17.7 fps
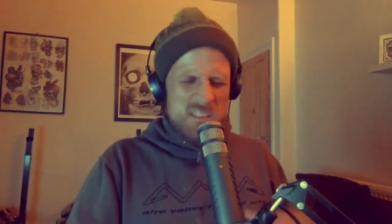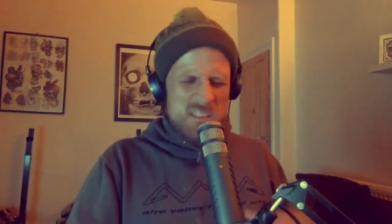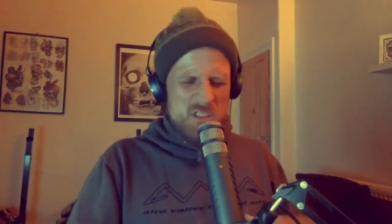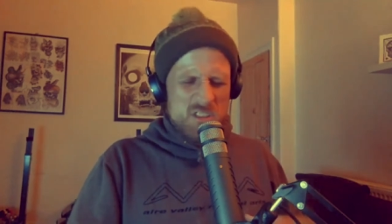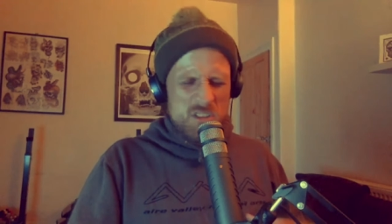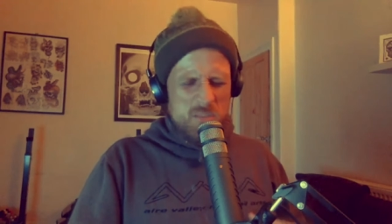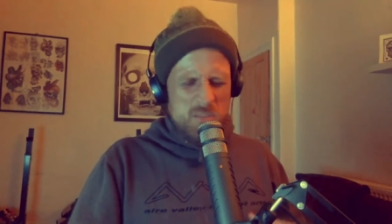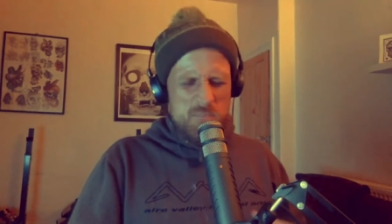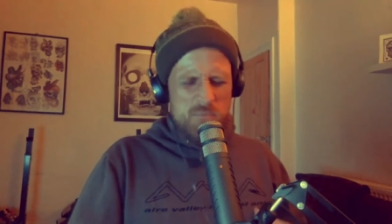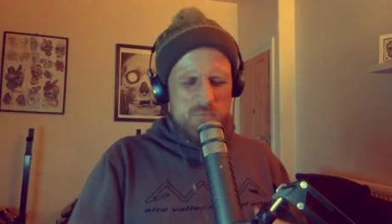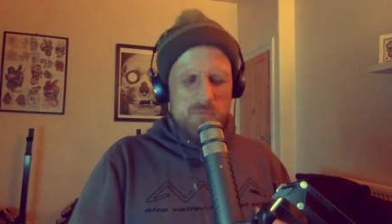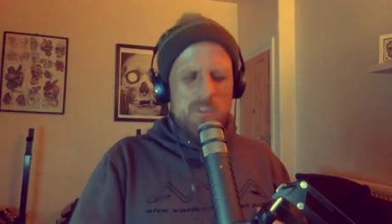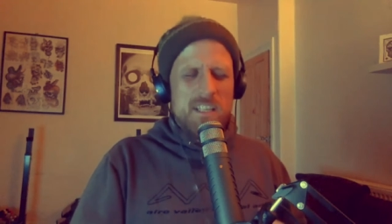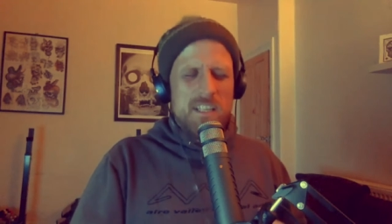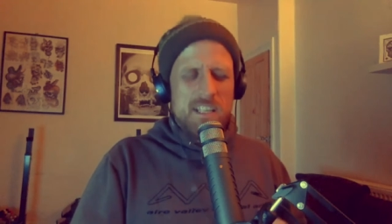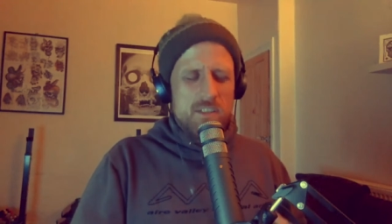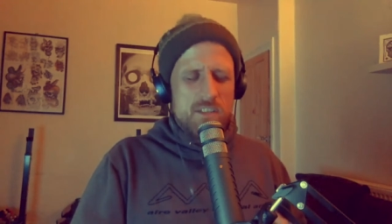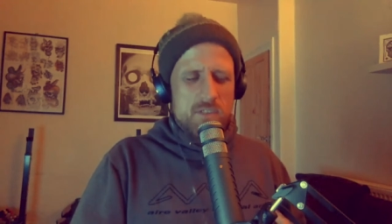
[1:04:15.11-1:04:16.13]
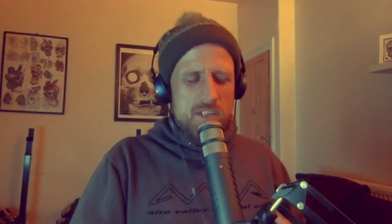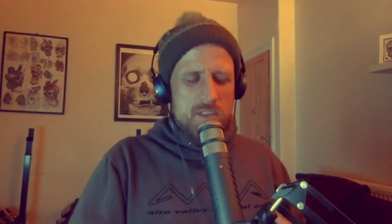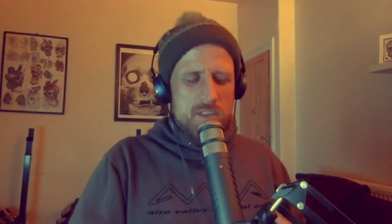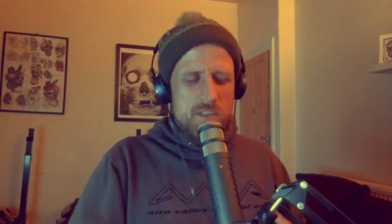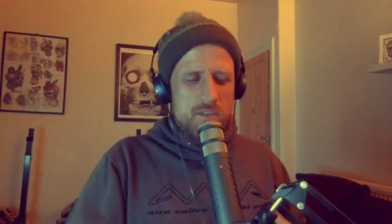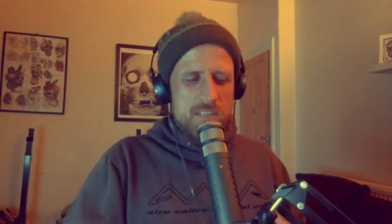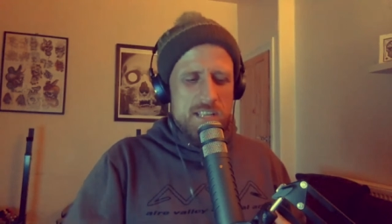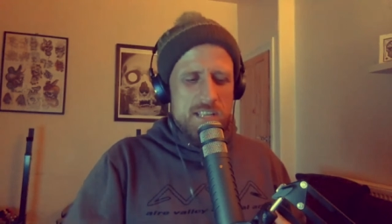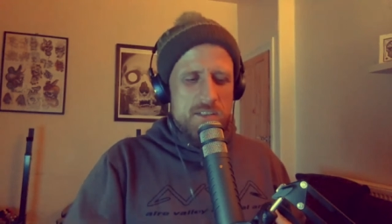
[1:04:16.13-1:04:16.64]
just brilliant
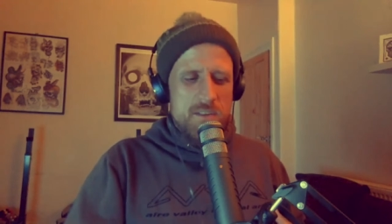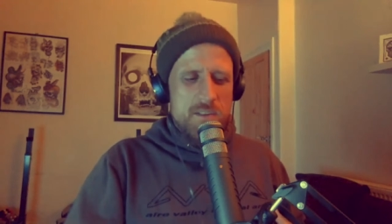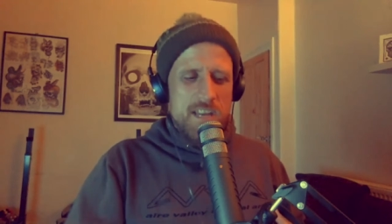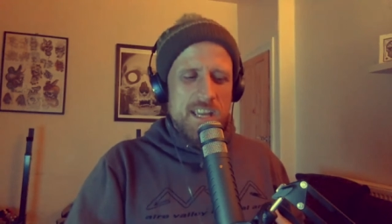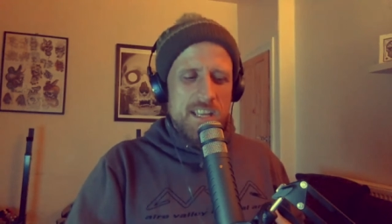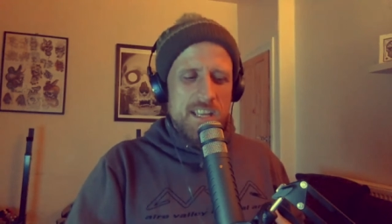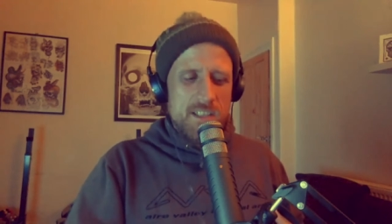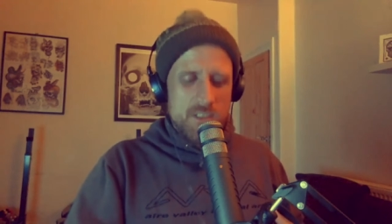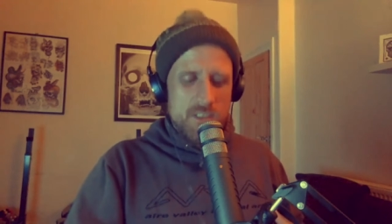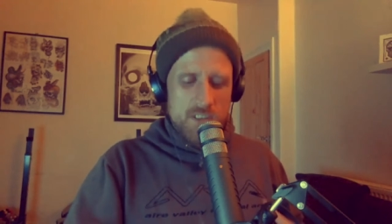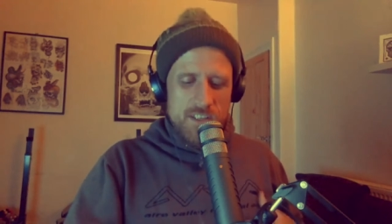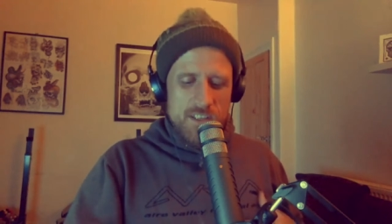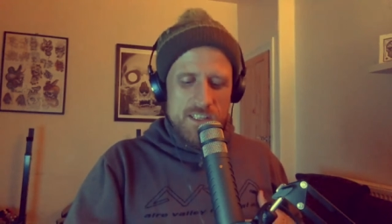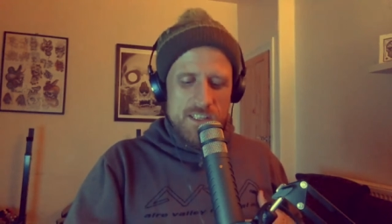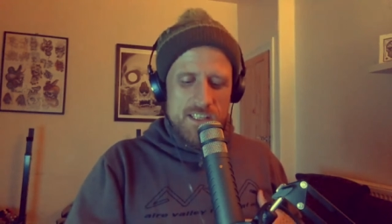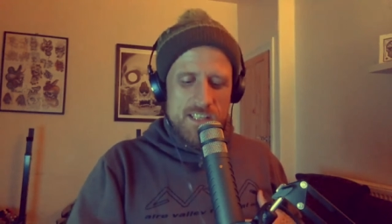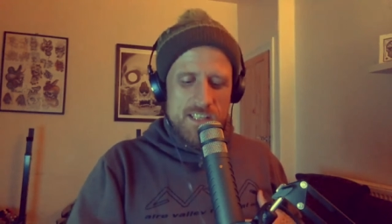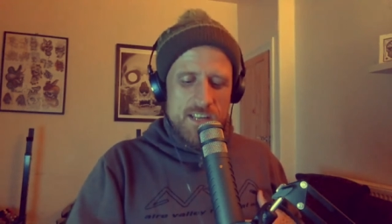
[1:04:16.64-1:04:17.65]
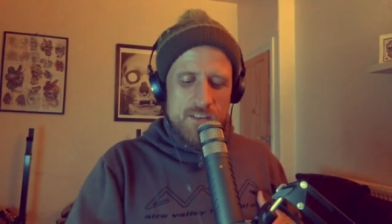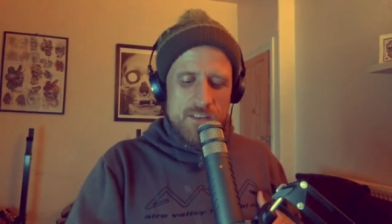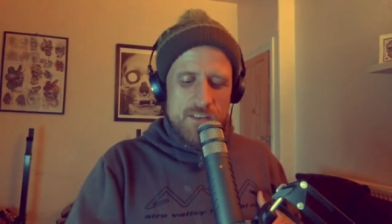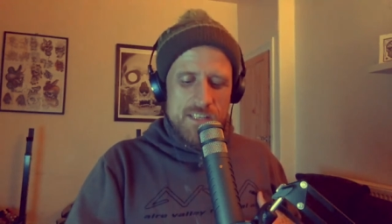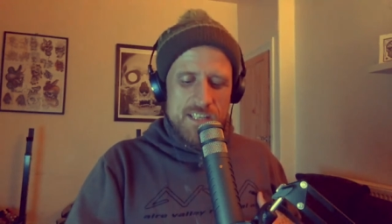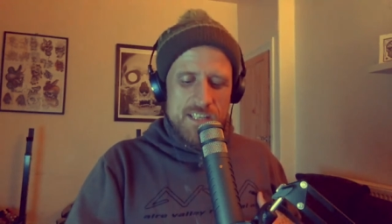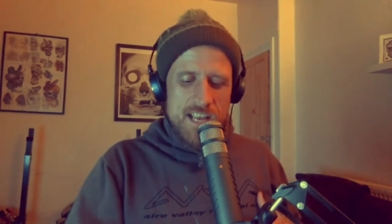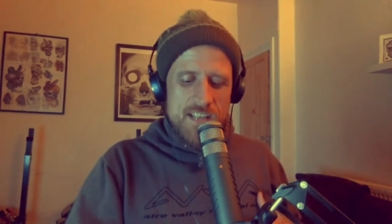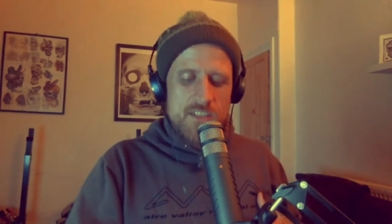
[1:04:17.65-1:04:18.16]
traditional tattoo that he'd done on the center of
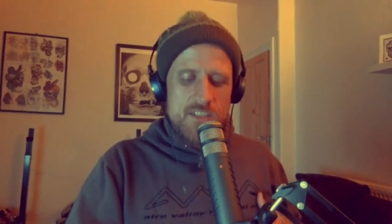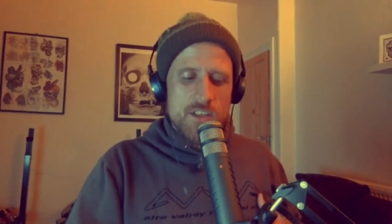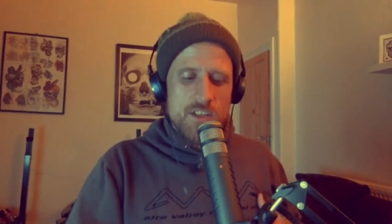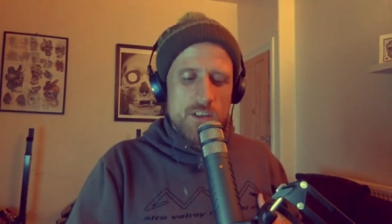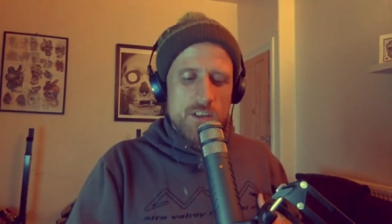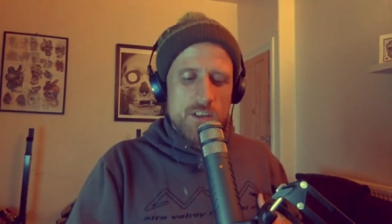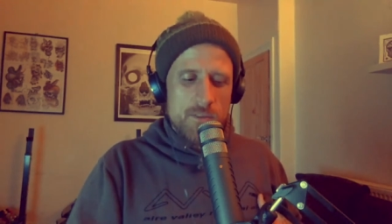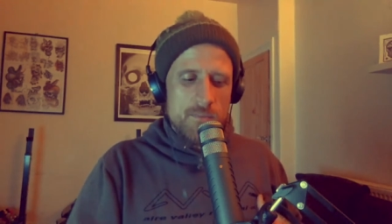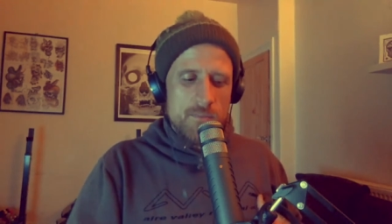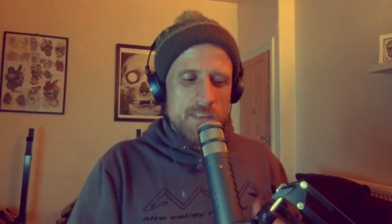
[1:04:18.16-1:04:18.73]
this guy's sternum,